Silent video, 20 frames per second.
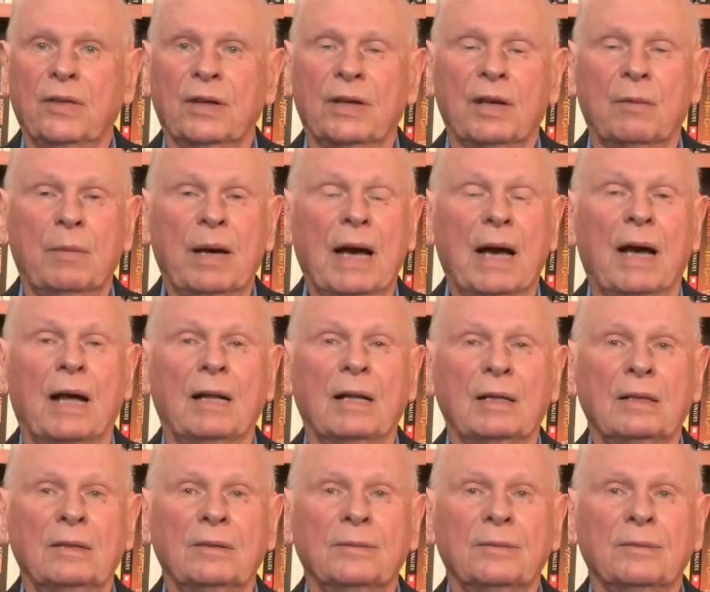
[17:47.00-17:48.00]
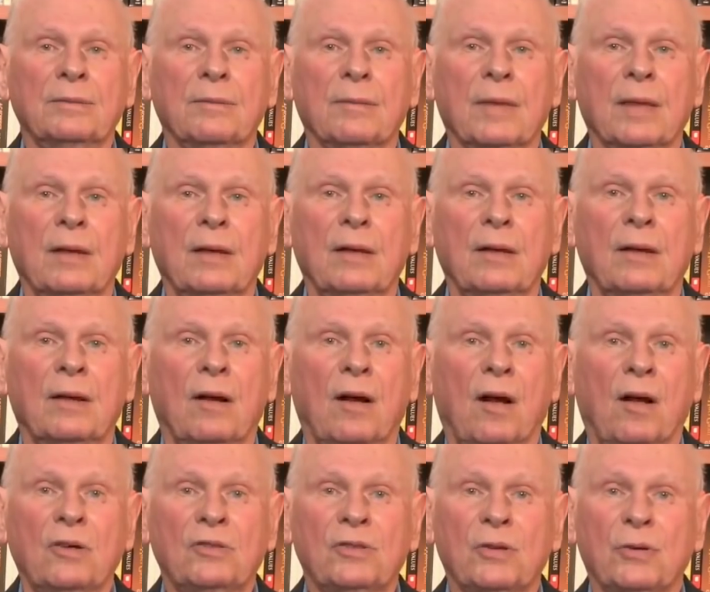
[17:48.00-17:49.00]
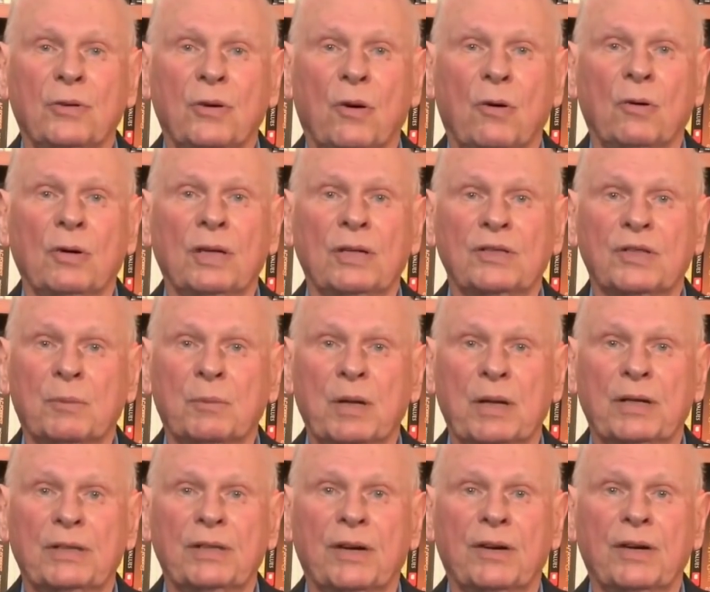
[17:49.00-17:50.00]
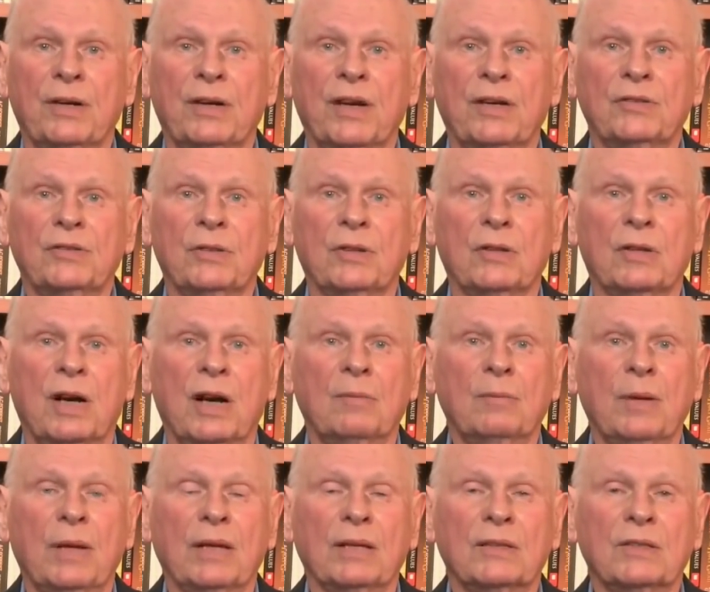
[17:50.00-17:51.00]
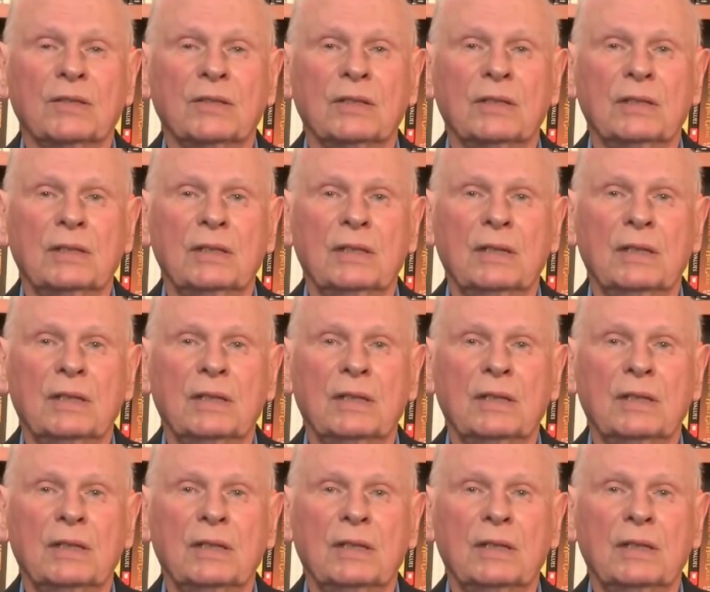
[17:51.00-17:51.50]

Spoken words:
The cabal, also known as the military-industrial complex,